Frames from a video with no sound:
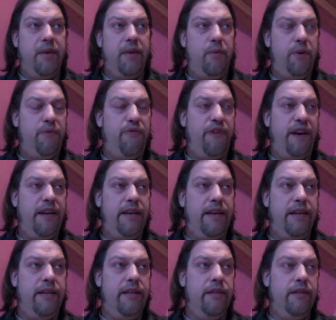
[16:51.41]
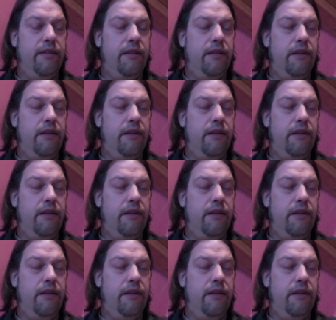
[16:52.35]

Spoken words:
we find in